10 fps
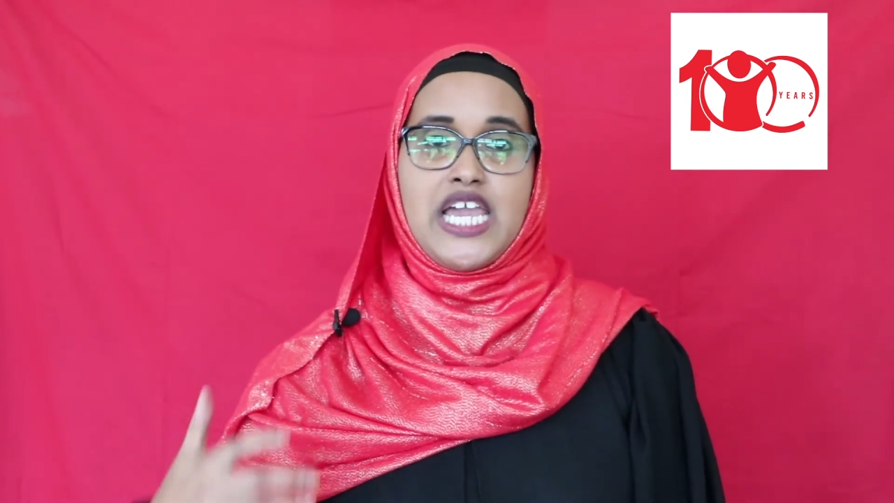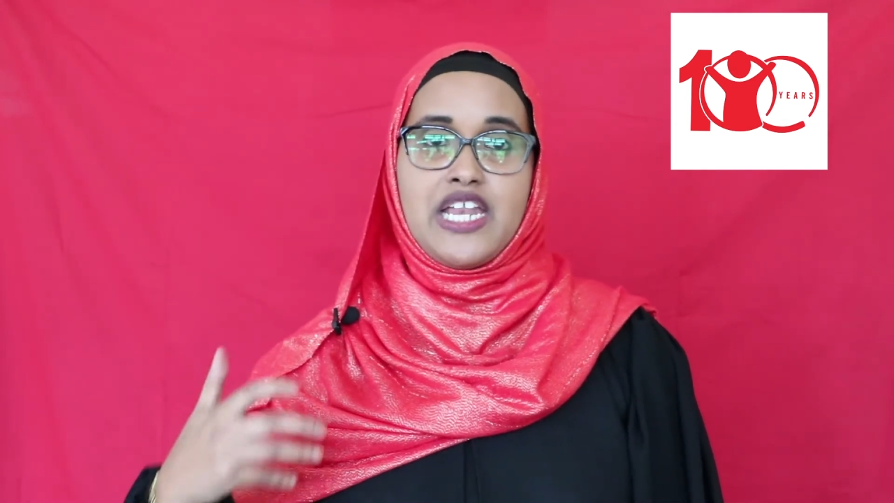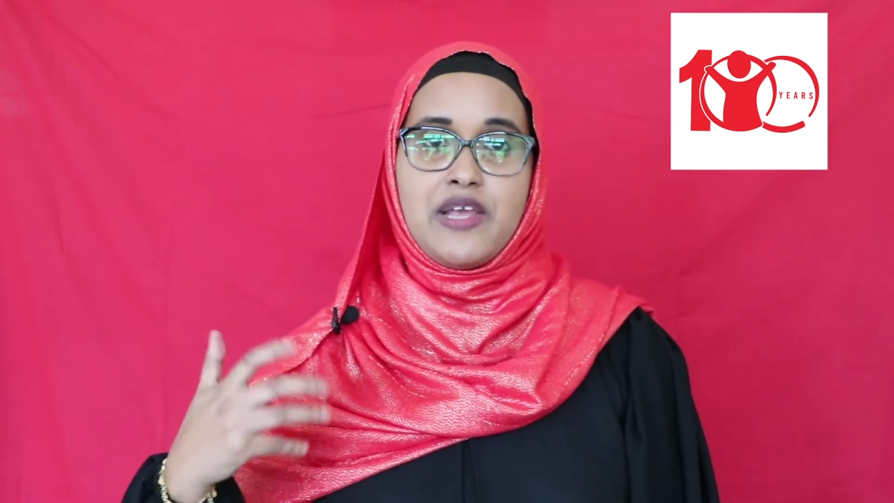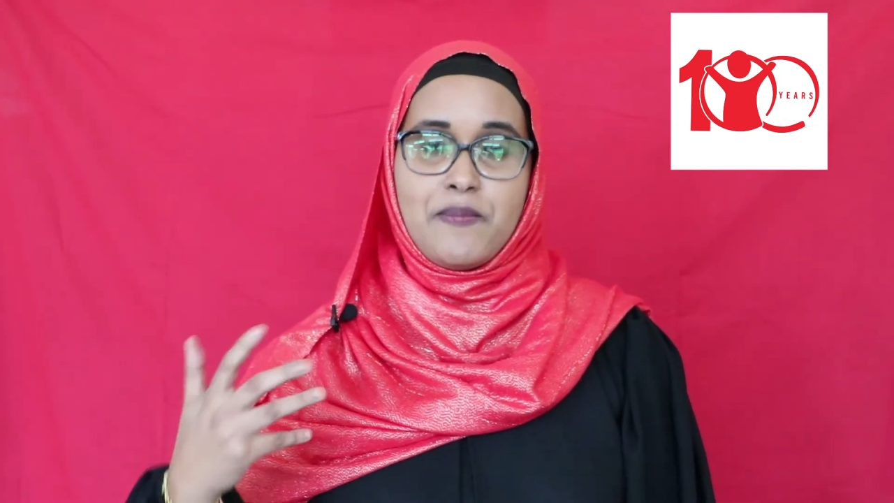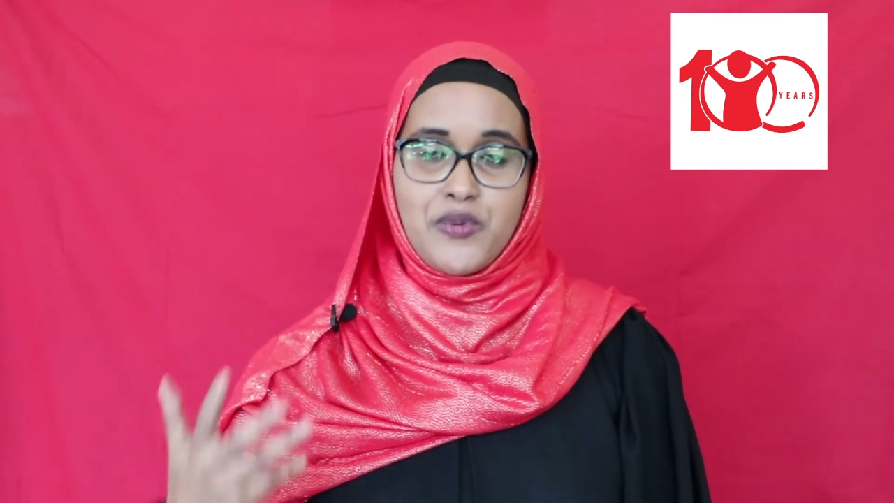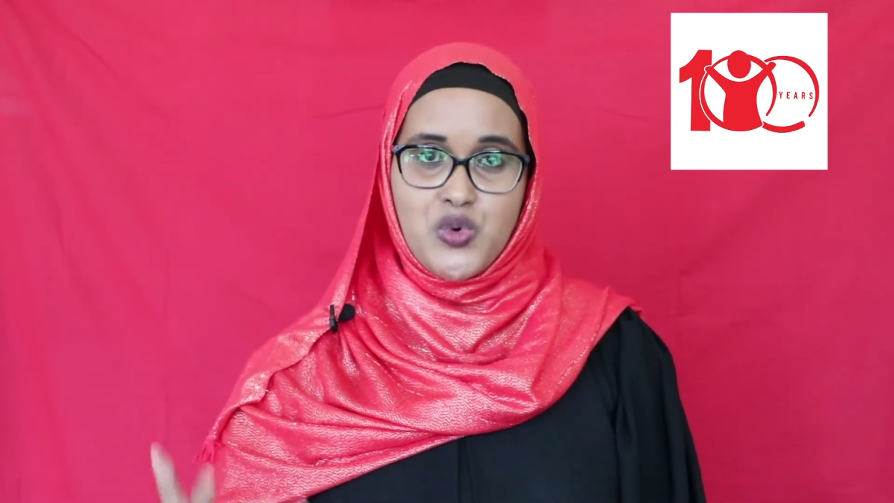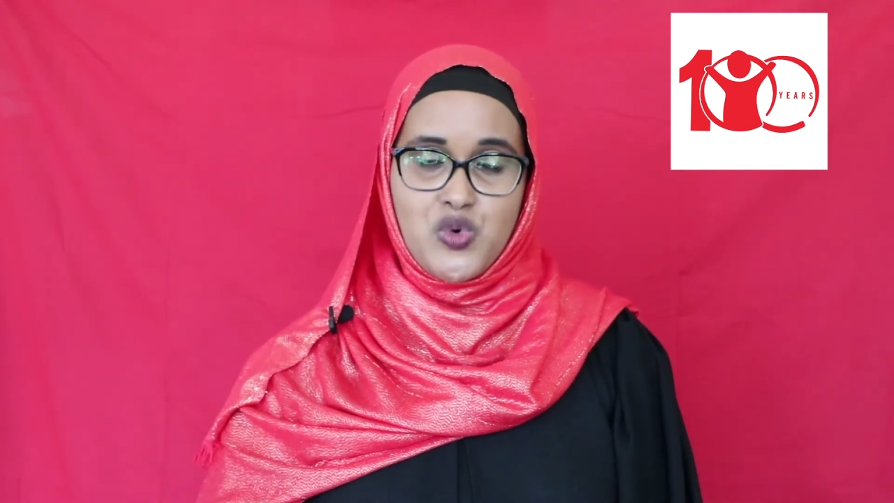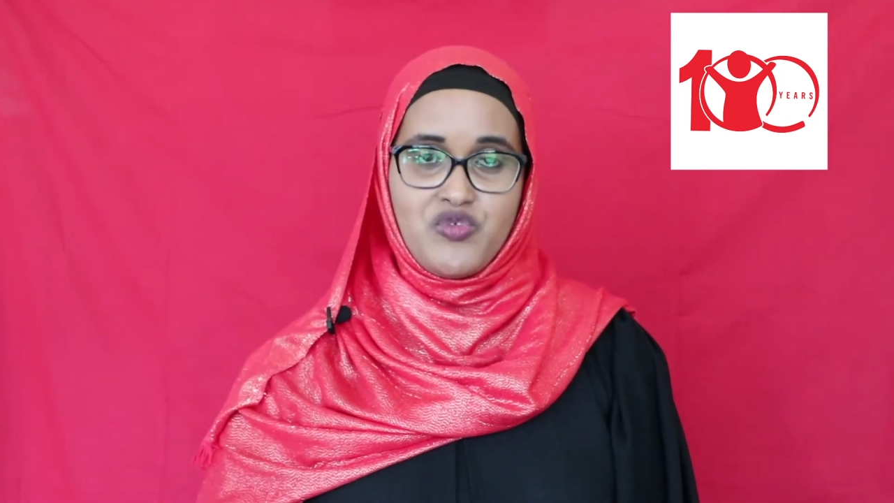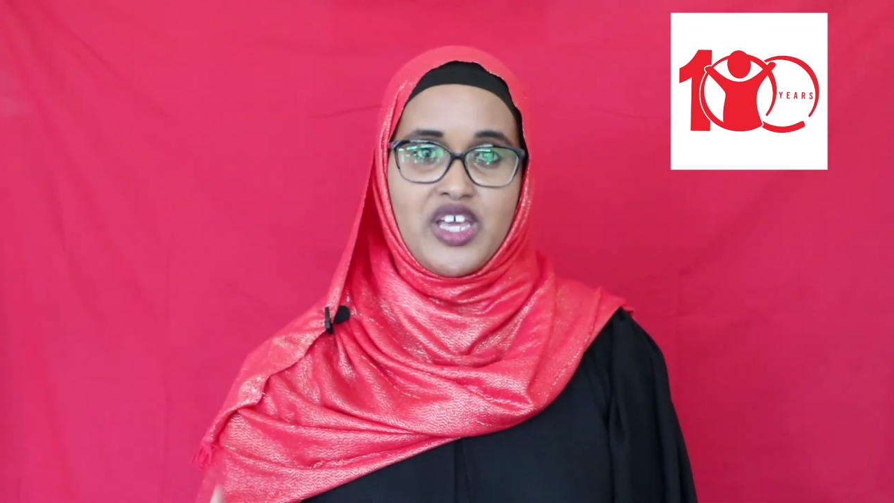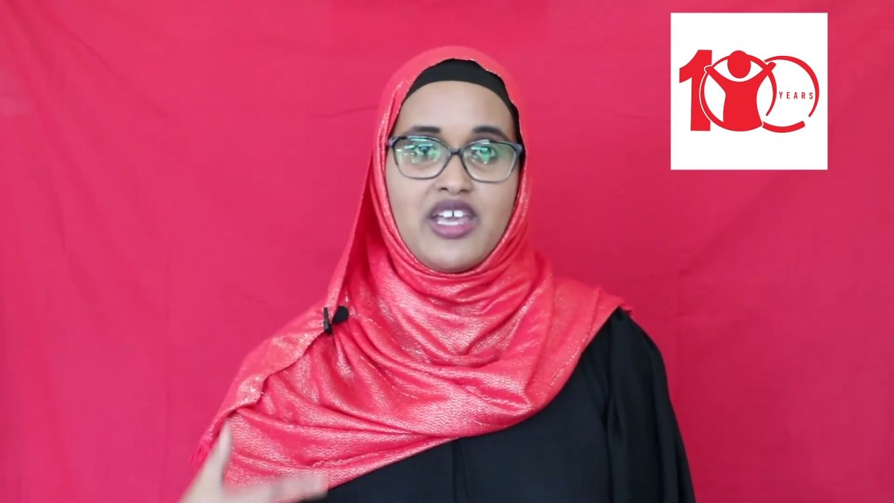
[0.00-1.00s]
in
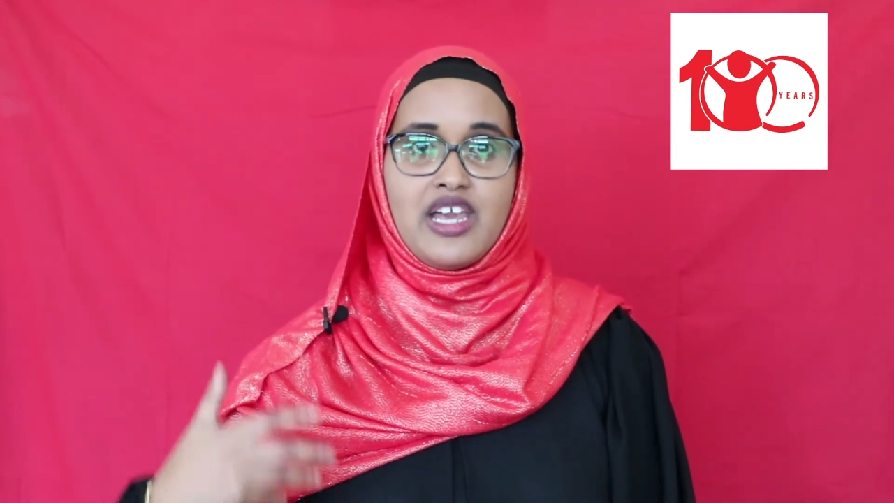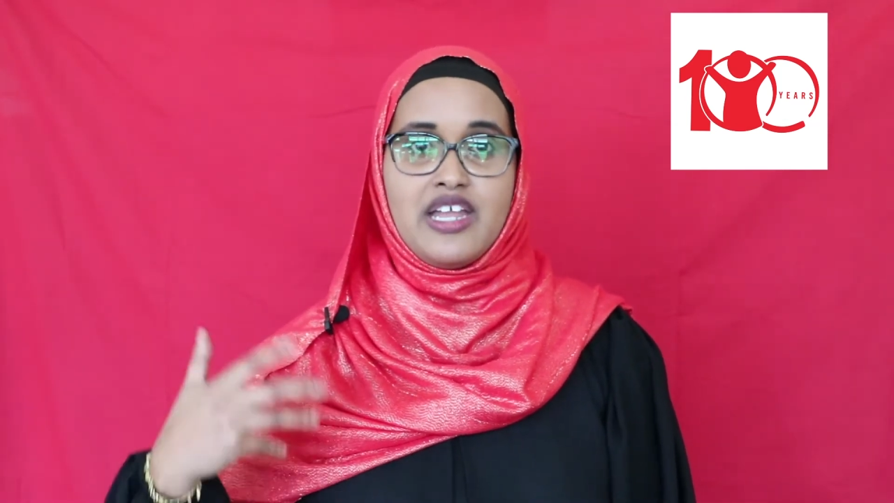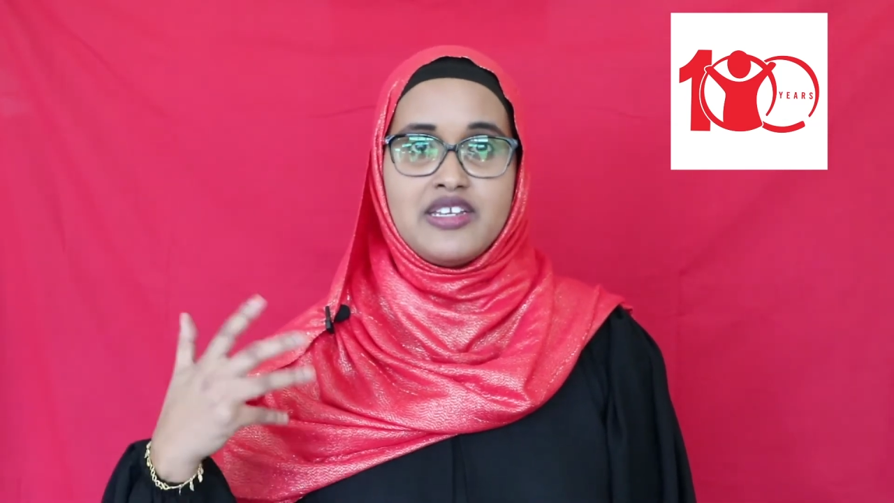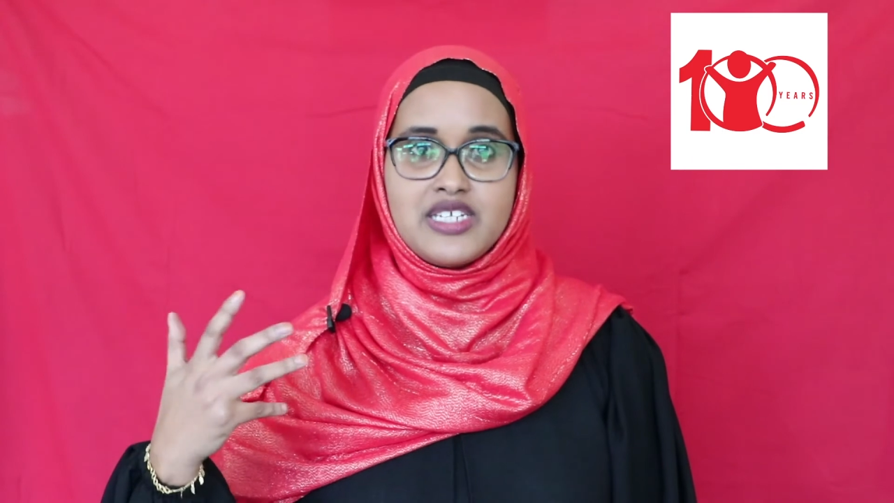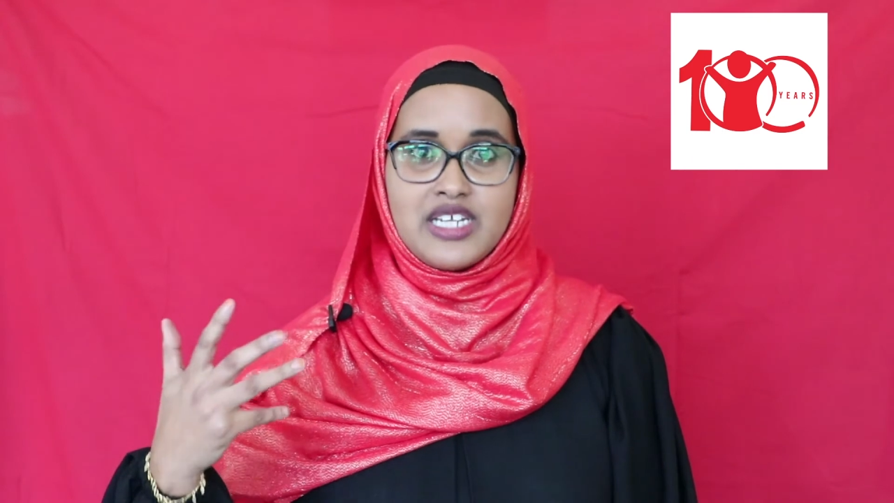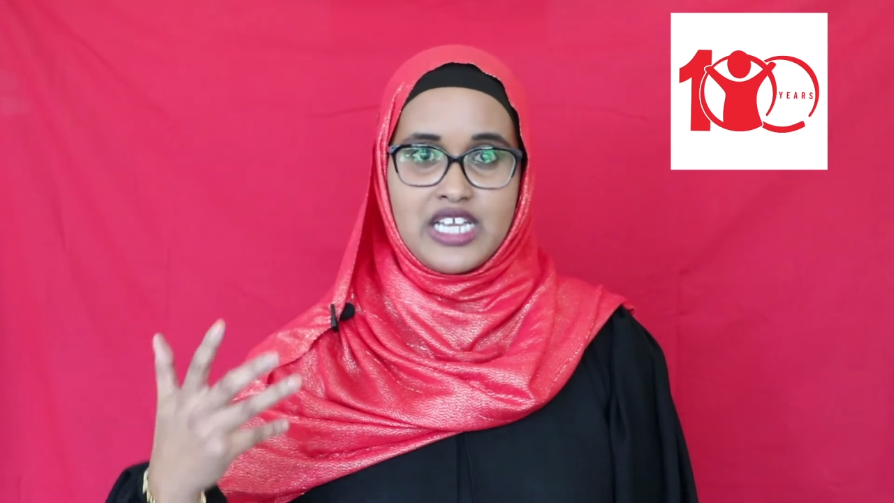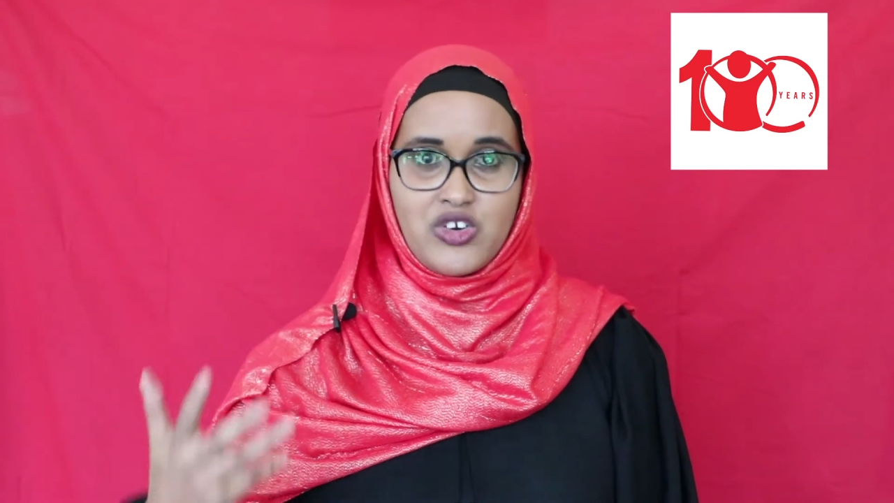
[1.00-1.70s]
improving and